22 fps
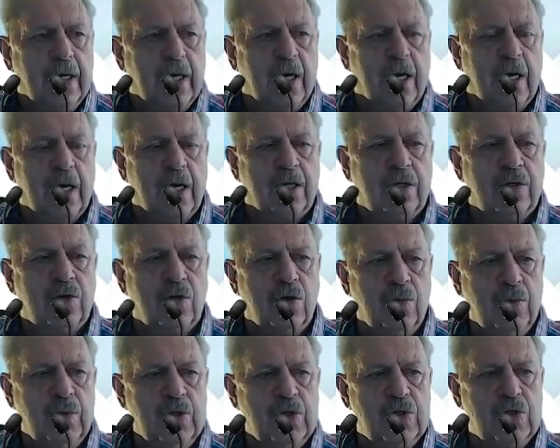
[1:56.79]

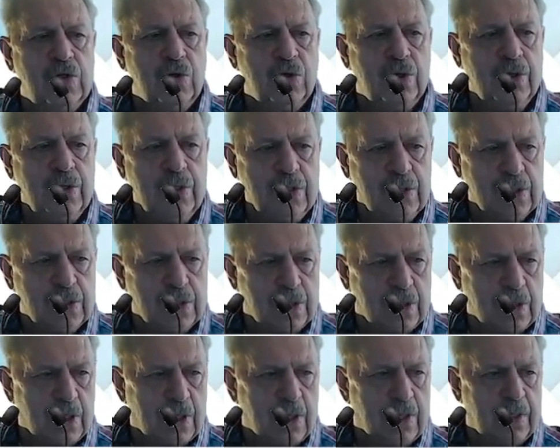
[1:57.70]
Term insurance,
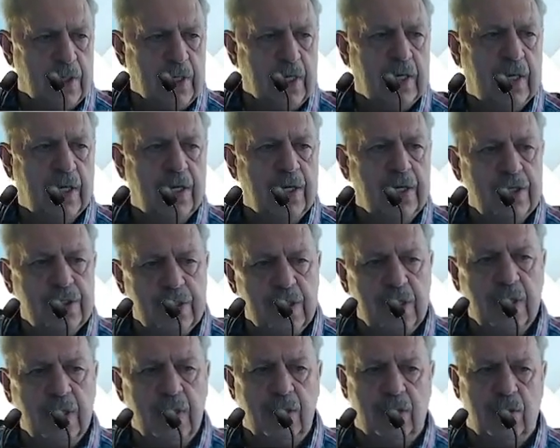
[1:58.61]

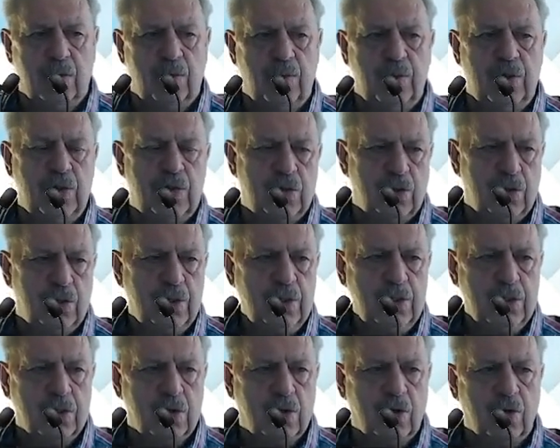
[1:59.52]
decreasing term
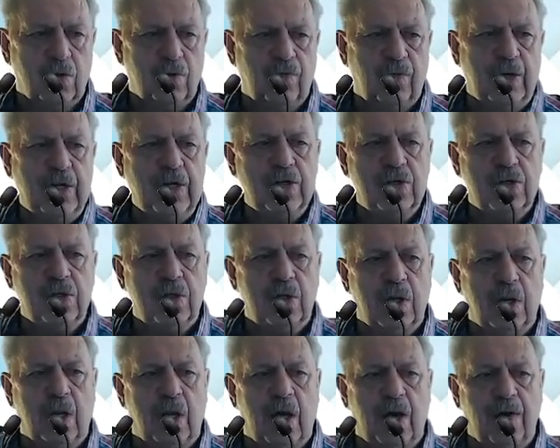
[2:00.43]
insurance, conventional
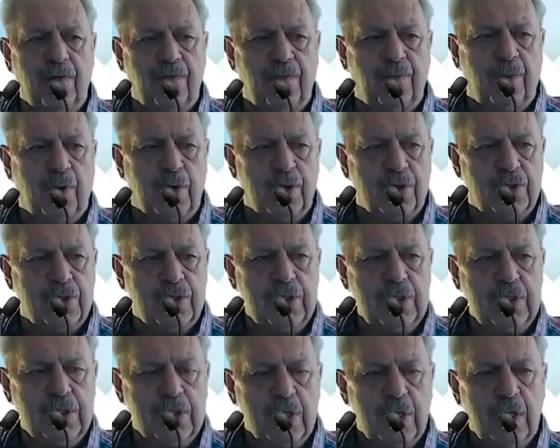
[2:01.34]
life
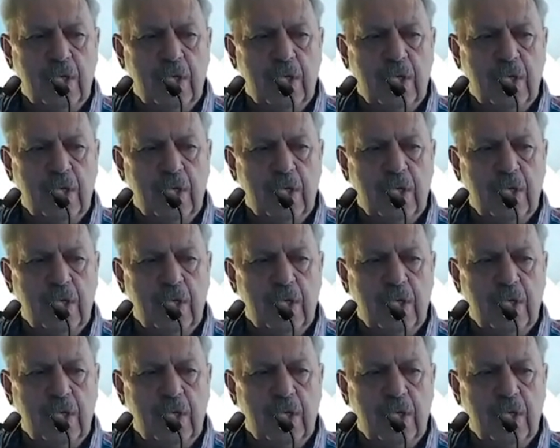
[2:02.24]
policies,